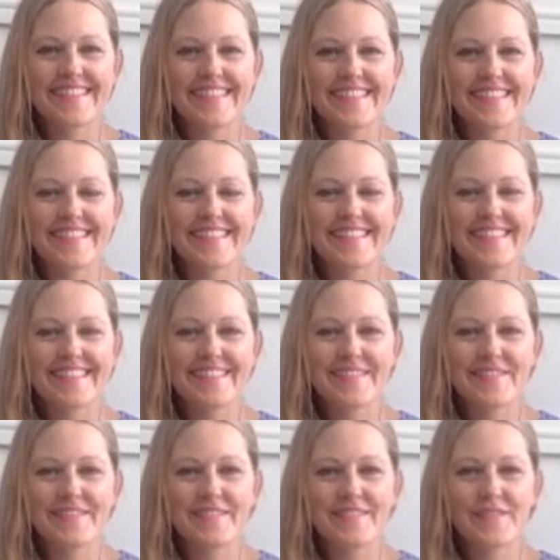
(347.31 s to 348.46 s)

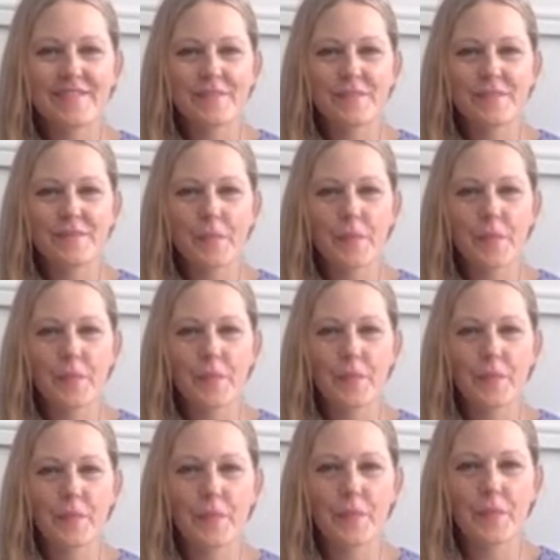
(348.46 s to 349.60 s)

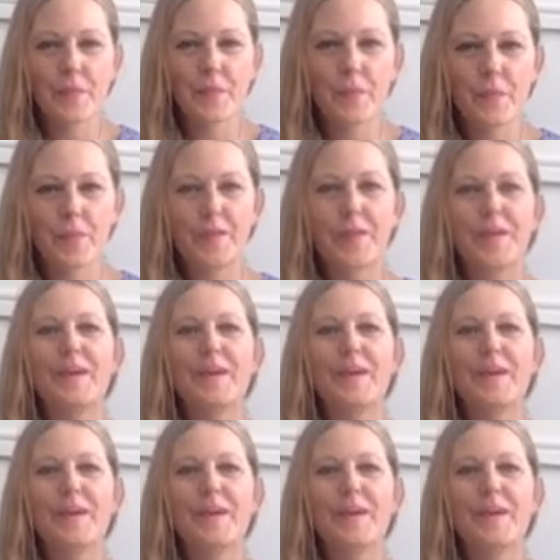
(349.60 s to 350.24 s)
The person shown says nothing.